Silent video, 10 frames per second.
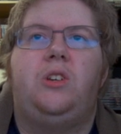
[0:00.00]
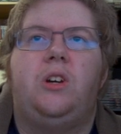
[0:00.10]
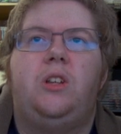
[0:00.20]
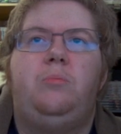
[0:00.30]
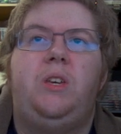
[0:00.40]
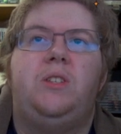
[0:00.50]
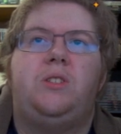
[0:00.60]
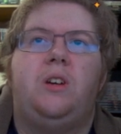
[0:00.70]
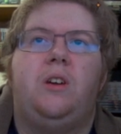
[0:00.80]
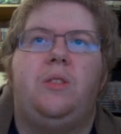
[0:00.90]
Good,
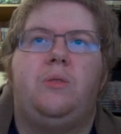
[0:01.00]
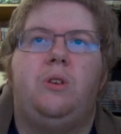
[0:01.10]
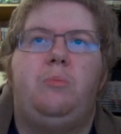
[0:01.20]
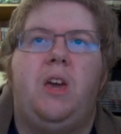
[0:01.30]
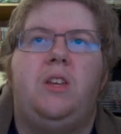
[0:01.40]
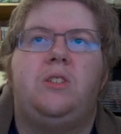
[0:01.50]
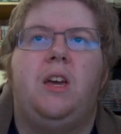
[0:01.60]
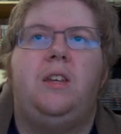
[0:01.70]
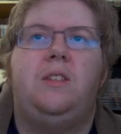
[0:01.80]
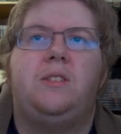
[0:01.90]
Bestiary 3, page
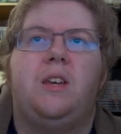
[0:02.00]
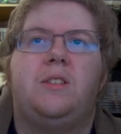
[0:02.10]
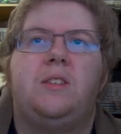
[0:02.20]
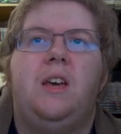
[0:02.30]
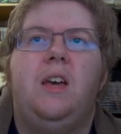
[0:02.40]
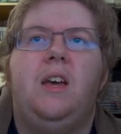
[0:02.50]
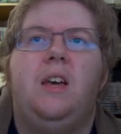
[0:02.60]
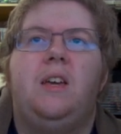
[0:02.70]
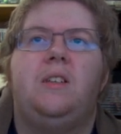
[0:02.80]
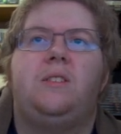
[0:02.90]
96,
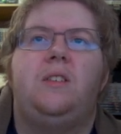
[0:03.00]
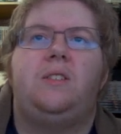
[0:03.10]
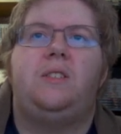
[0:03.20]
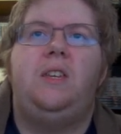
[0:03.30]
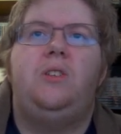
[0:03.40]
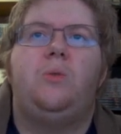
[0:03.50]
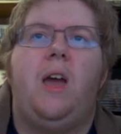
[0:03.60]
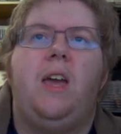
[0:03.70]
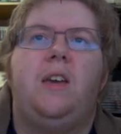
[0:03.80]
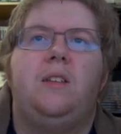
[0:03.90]
is the Sea
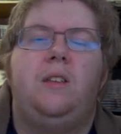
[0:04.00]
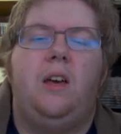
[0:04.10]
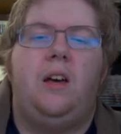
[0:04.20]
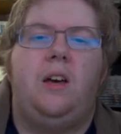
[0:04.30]
Dragon,